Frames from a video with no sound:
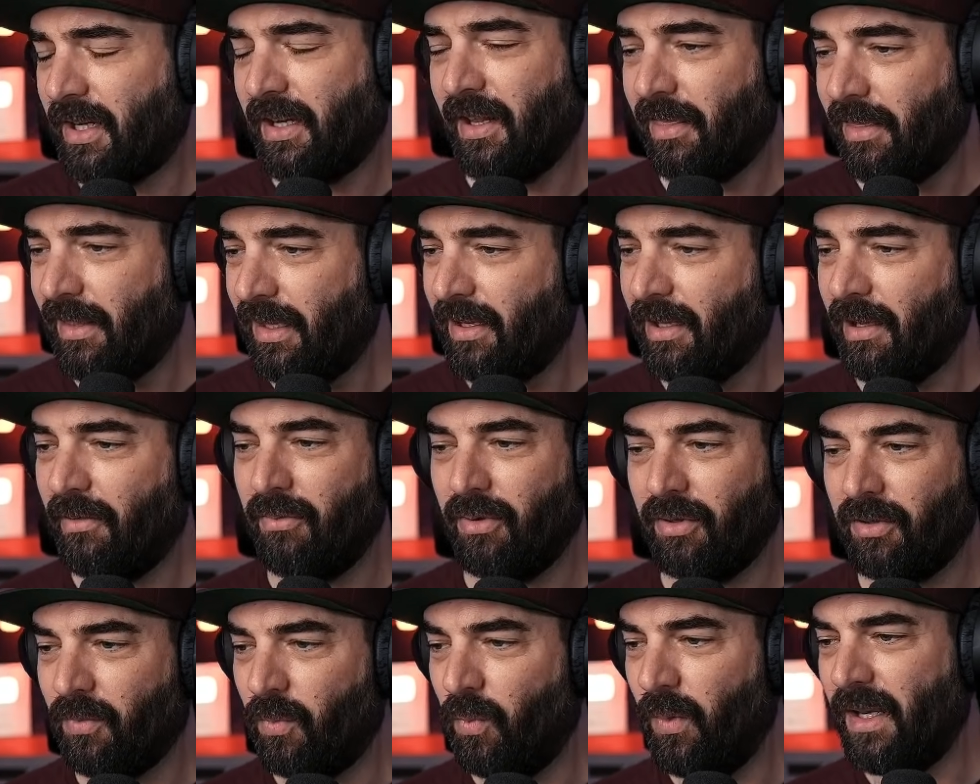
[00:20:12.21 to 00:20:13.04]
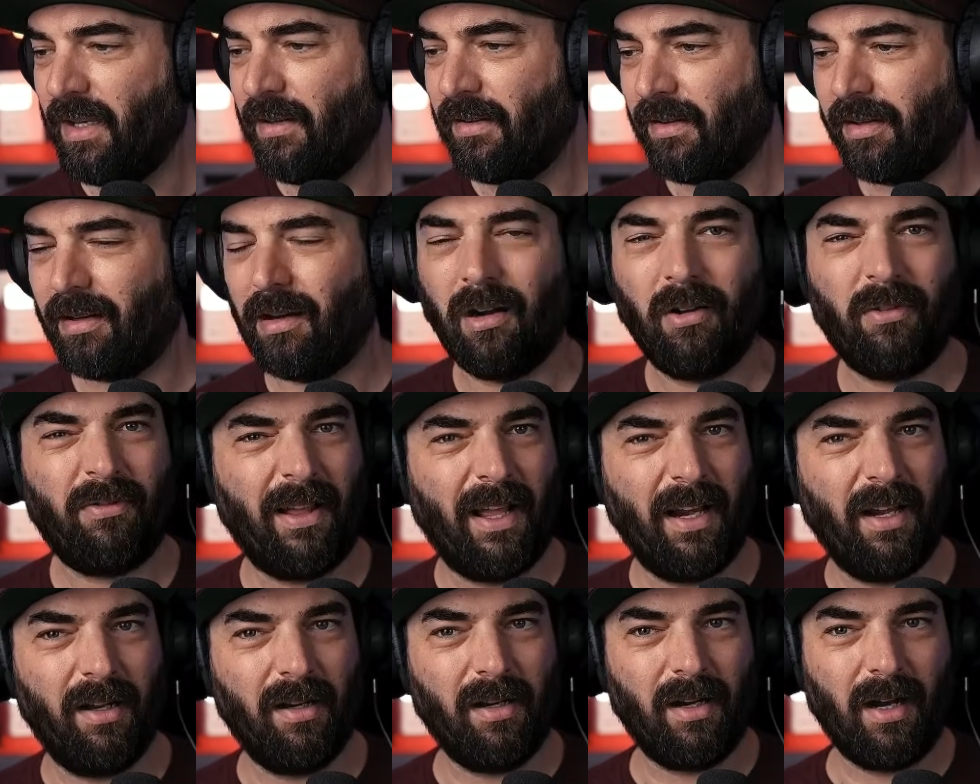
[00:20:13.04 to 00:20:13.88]
was trying to think of was
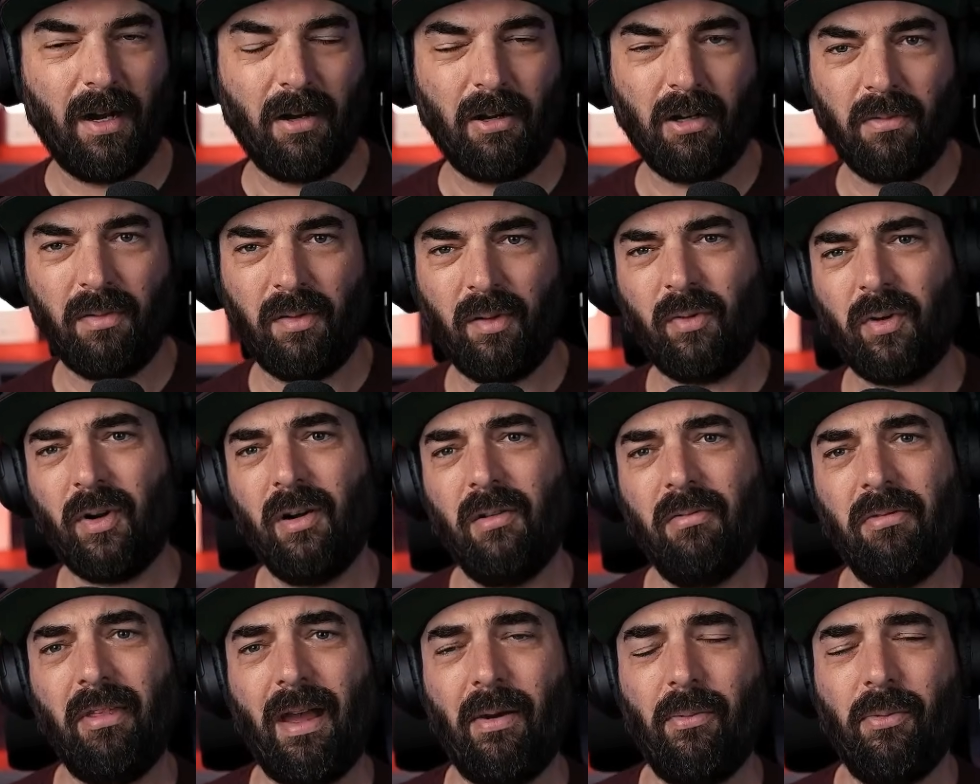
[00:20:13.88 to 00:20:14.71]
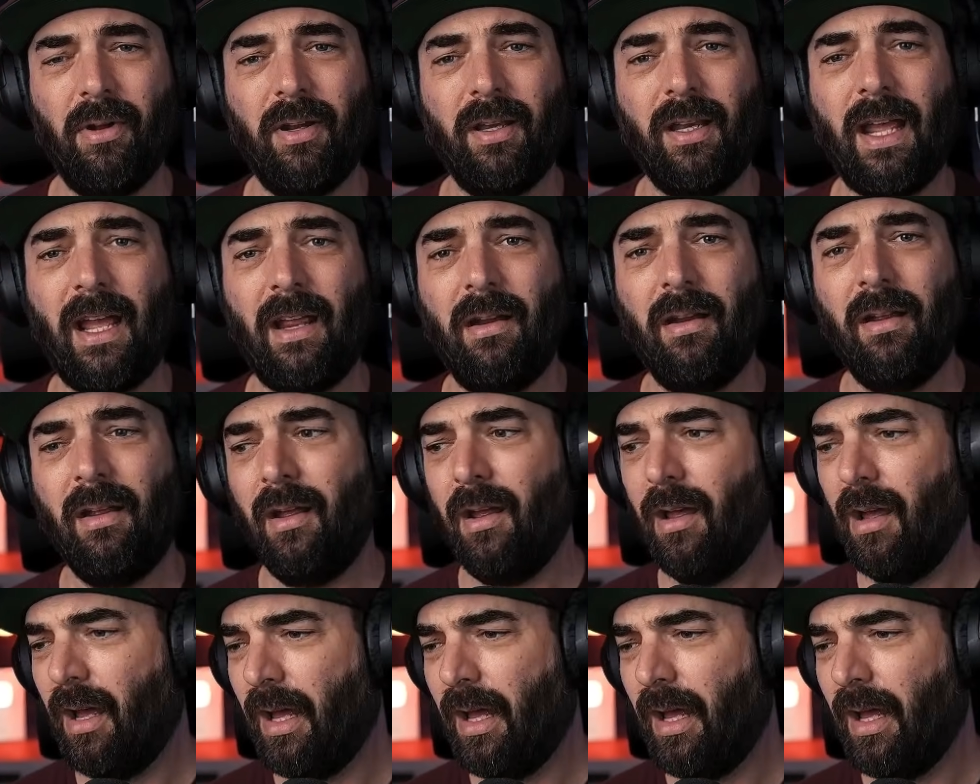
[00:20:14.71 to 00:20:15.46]
Windsurf Editor. I don't know if you've heard of that one yet.